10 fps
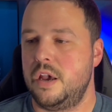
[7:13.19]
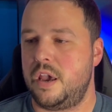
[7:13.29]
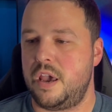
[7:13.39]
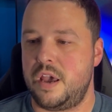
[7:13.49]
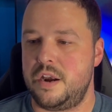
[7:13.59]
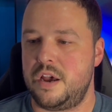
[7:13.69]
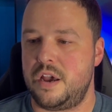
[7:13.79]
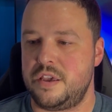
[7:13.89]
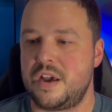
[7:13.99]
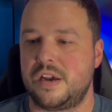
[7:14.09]
And
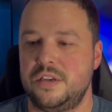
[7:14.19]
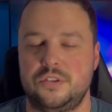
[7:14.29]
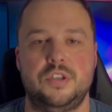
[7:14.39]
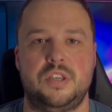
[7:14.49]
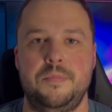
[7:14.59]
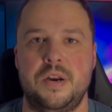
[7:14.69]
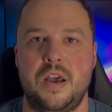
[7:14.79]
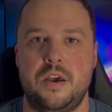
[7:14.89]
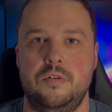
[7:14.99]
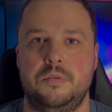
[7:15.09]
yeah, guys, so just keep an
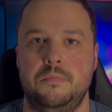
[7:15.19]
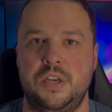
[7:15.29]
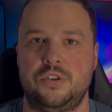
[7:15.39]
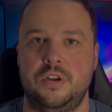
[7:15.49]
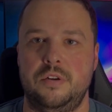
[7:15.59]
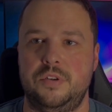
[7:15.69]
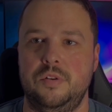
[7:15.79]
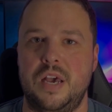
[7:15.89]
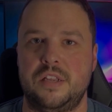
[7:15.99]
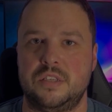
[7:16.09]
eye out. Make sure you do
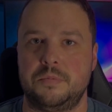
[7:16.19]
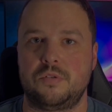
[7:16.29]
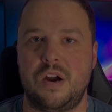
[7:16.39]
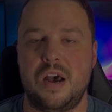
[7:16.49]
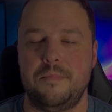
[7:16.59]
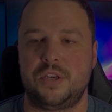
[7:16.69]
like and subscribe.